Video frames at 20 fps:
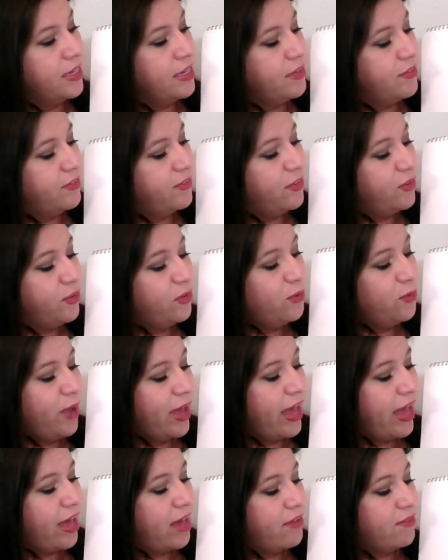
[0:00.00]
if you
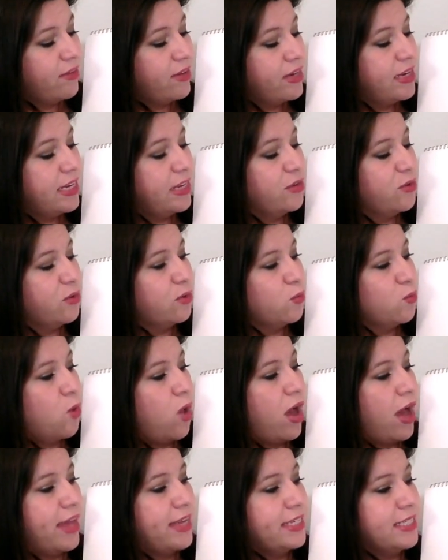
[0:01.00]
have a need or
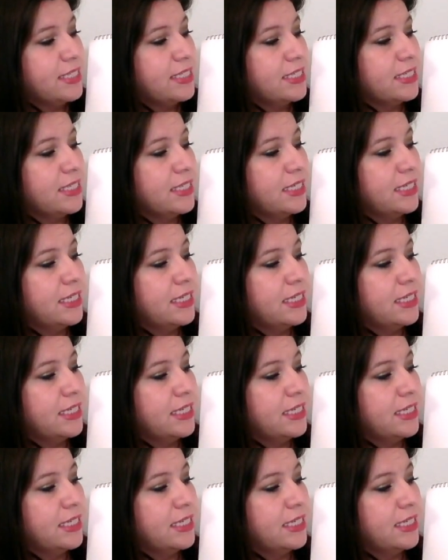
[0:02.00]
want,